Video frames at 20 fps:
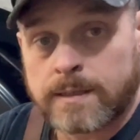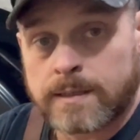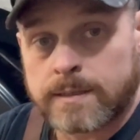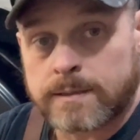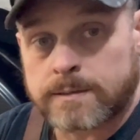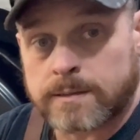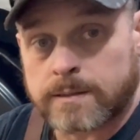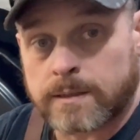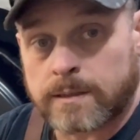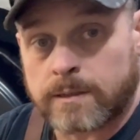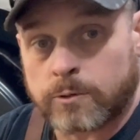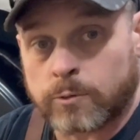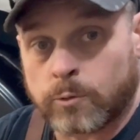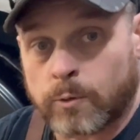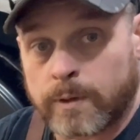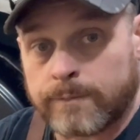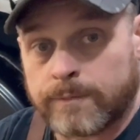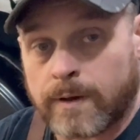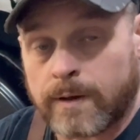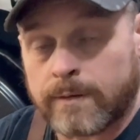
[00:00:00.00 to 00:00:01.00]
It's
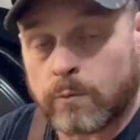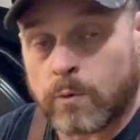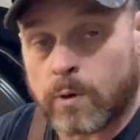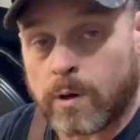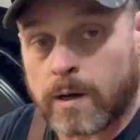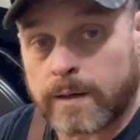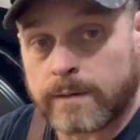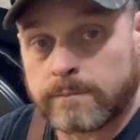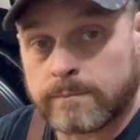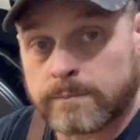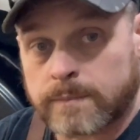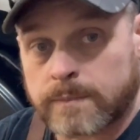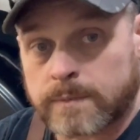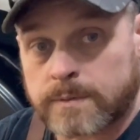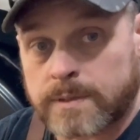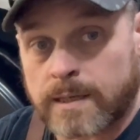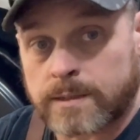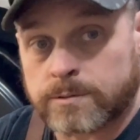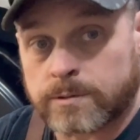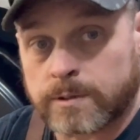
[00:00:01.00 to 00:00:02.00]
125 watt.
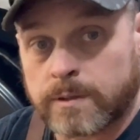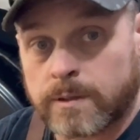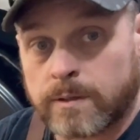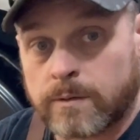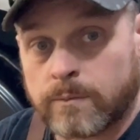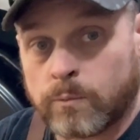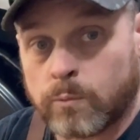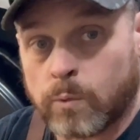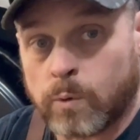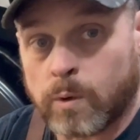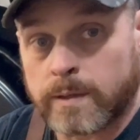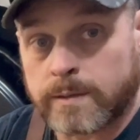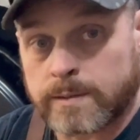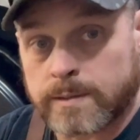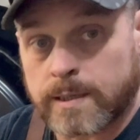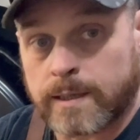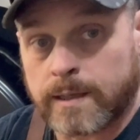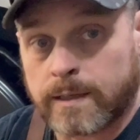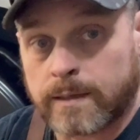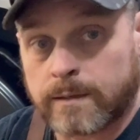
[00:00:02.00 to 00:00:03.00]
It's actually a
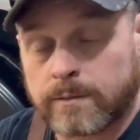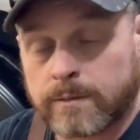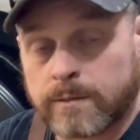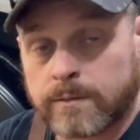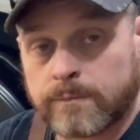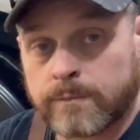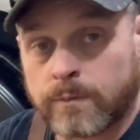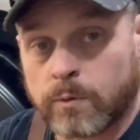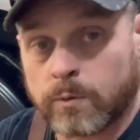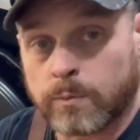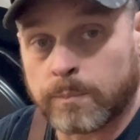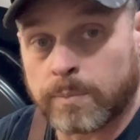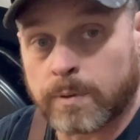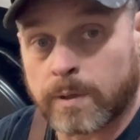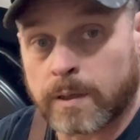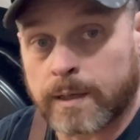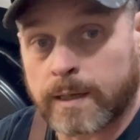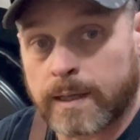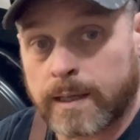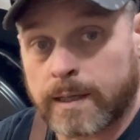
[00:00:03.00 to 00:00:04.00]
110 volt
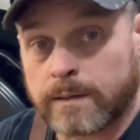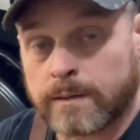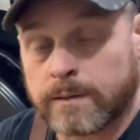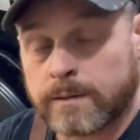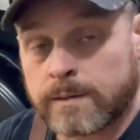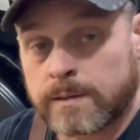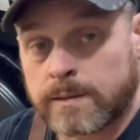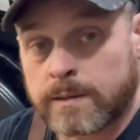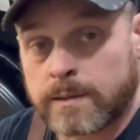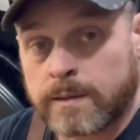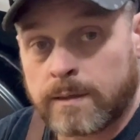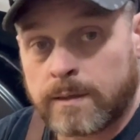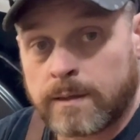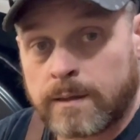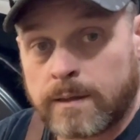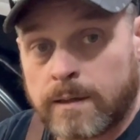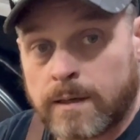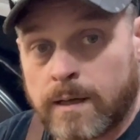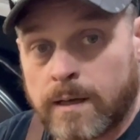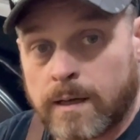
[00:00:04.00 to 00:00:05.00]
plug-in,
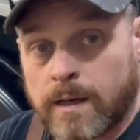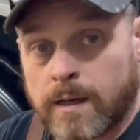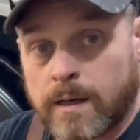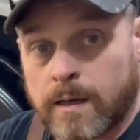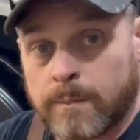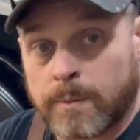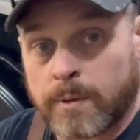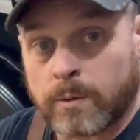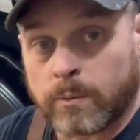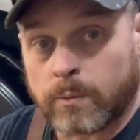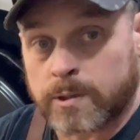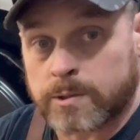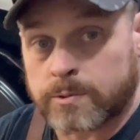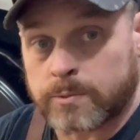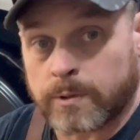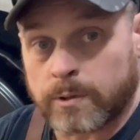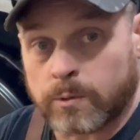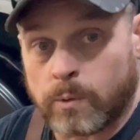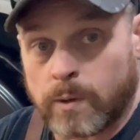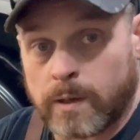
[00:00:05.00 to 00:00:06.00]
but it works
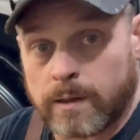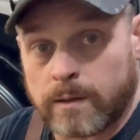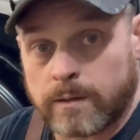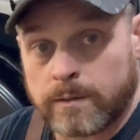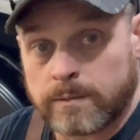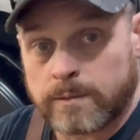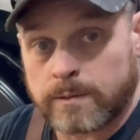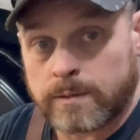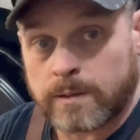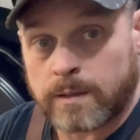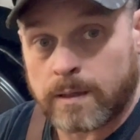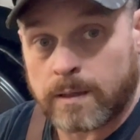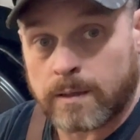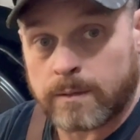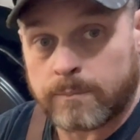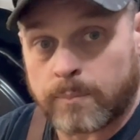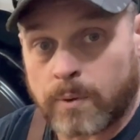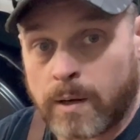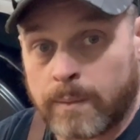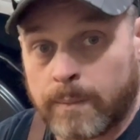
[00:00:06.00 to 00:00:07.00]
really well.
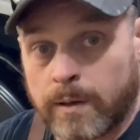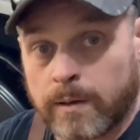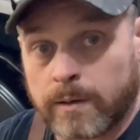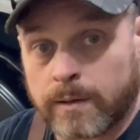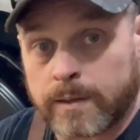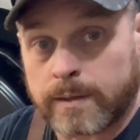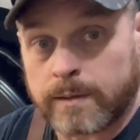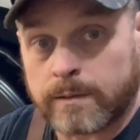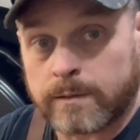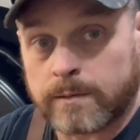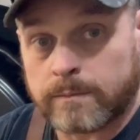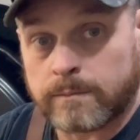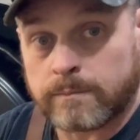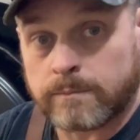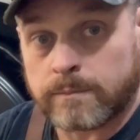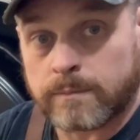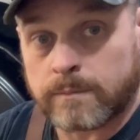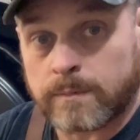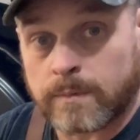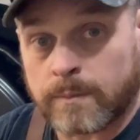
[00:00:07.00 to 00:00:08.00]
Primarily,
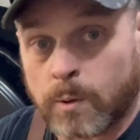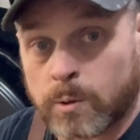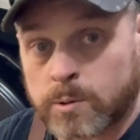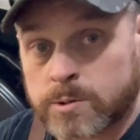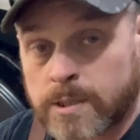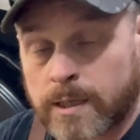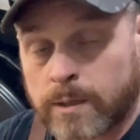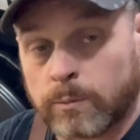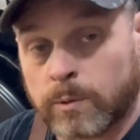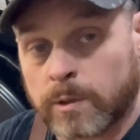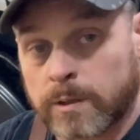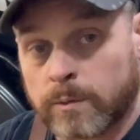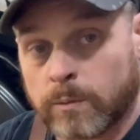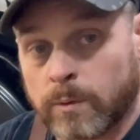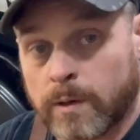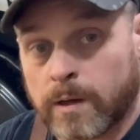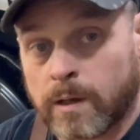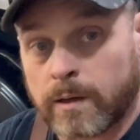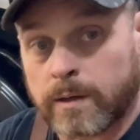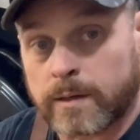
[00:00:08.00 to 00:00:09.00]
the most I can really
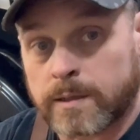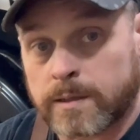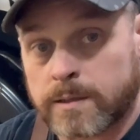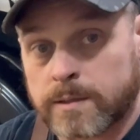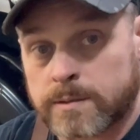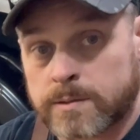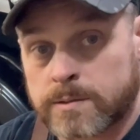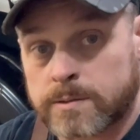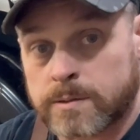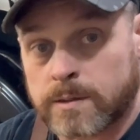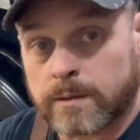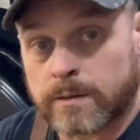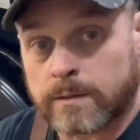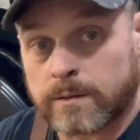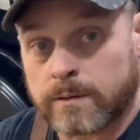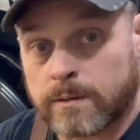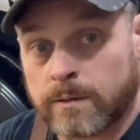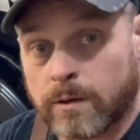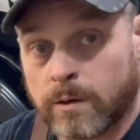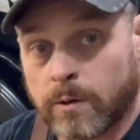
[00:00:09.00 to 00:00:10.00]
run on it is
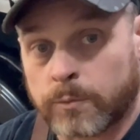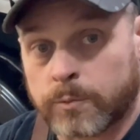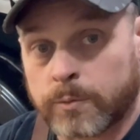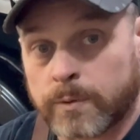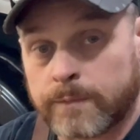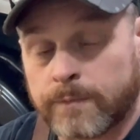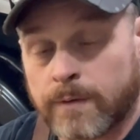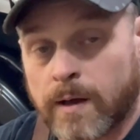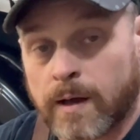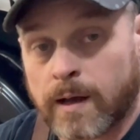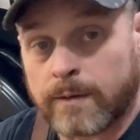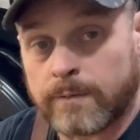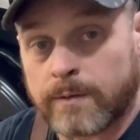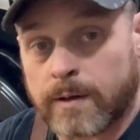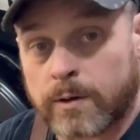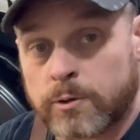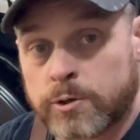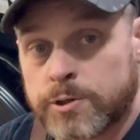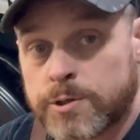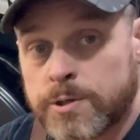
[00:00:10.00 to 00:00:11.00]
035
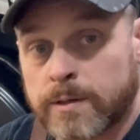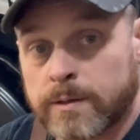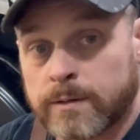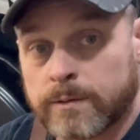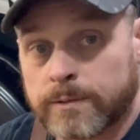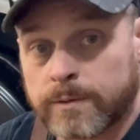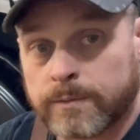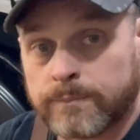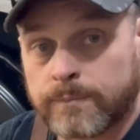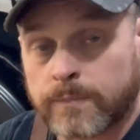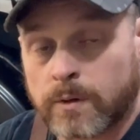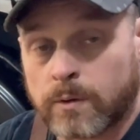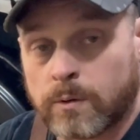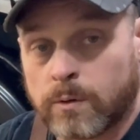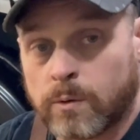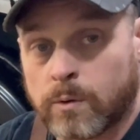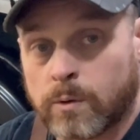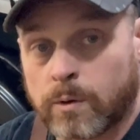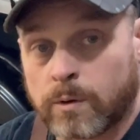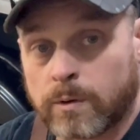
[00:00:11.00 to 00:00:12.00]
outer shield
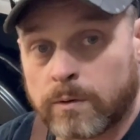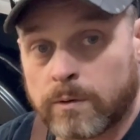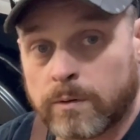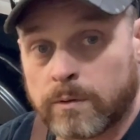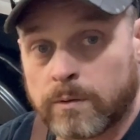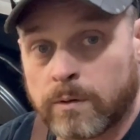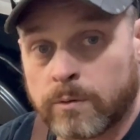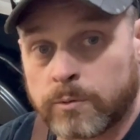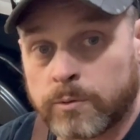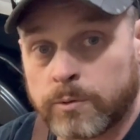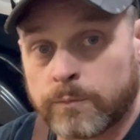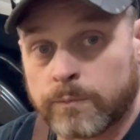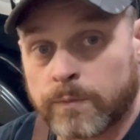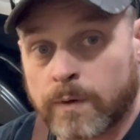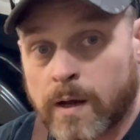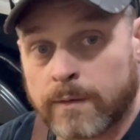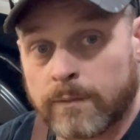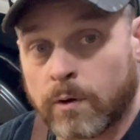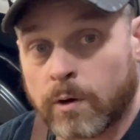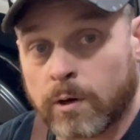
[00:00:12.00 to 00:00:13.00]
or
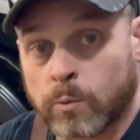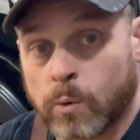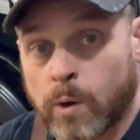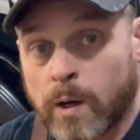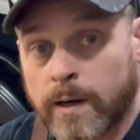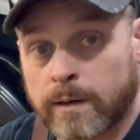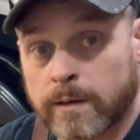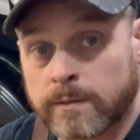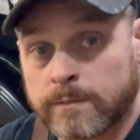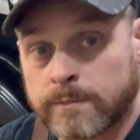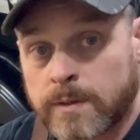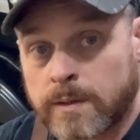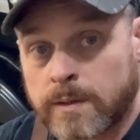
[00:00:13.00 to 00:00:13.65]
025 hardwire.